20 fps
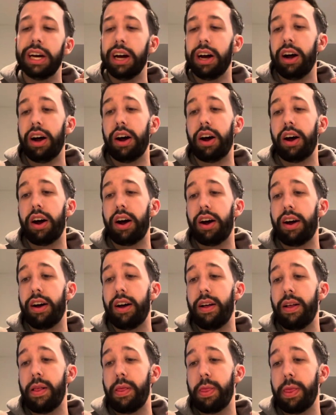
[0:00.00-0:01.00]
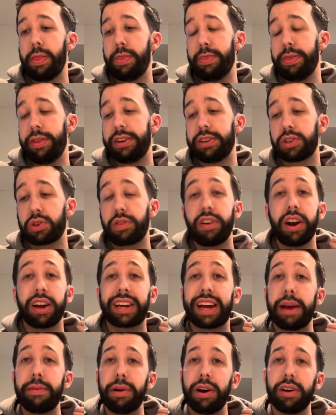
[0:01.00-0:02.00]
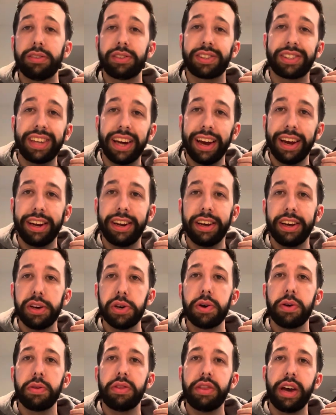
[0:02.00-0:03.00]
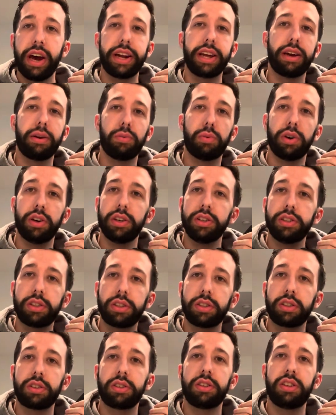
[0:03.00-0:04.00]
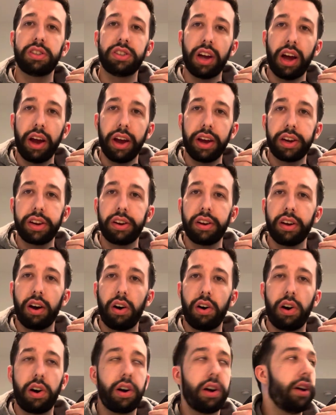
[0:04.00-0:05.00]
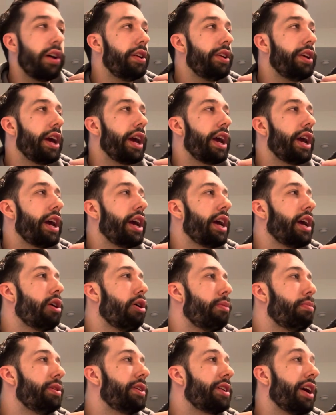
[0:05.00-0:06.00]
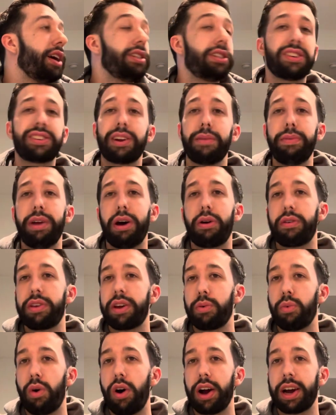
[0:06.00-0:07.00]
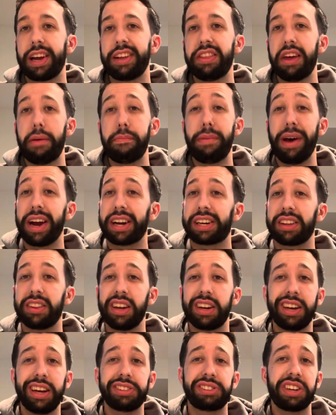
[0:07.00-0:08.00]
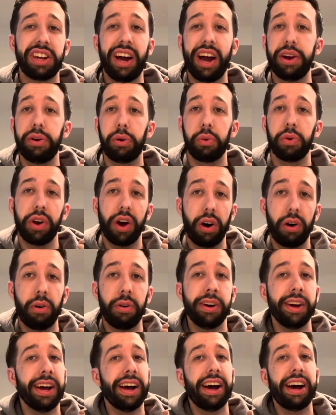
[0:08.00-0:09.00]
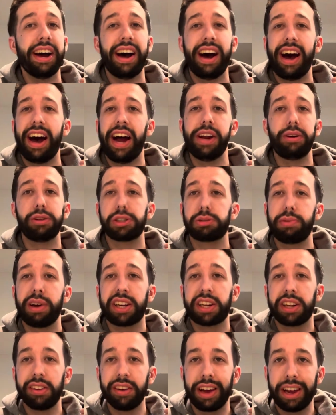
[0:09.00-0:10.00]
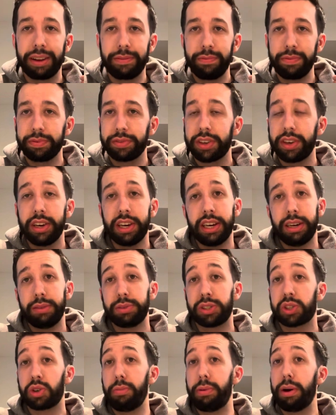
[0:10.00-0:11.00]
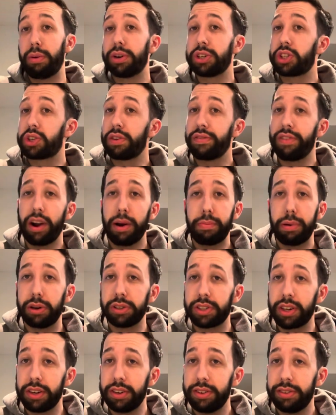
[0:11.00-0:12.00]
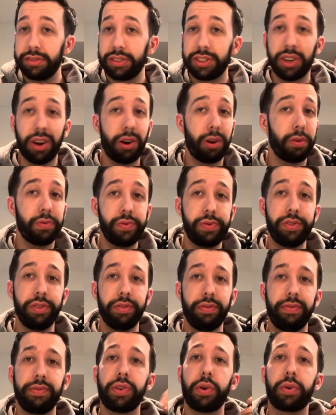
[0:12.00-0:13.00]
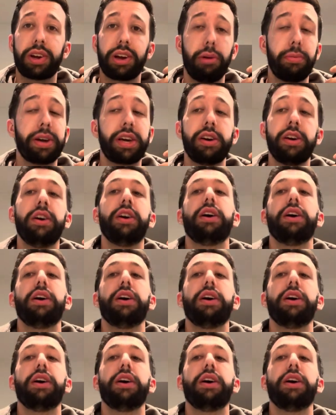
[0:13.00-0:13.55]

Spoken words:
SureFire came out and said that it was designed on a open time system. Now, are they walking that back? Did they test it? I don't know. I don't speculate. I'm just going by what SureFire posted, so don't kill me.